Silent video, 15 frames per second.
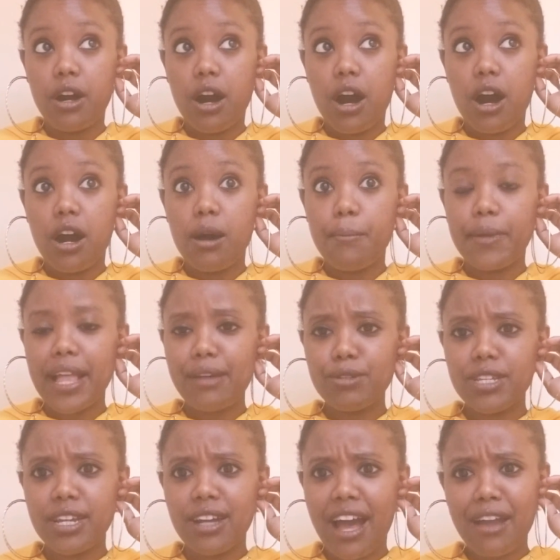But I was
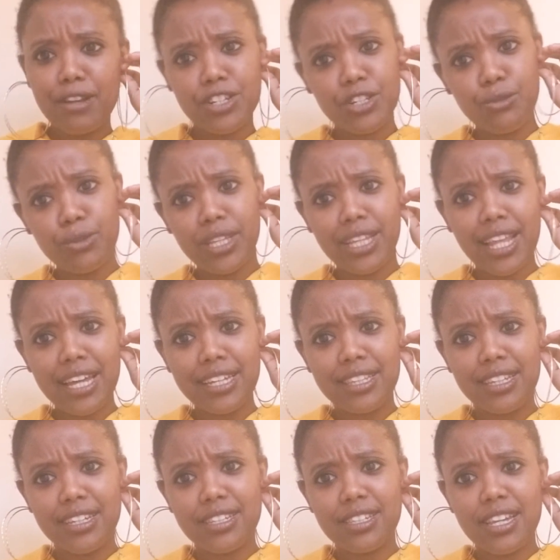like, I actually really like
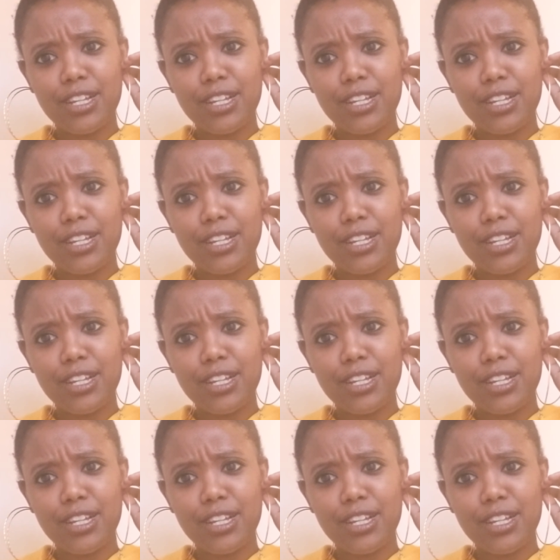this.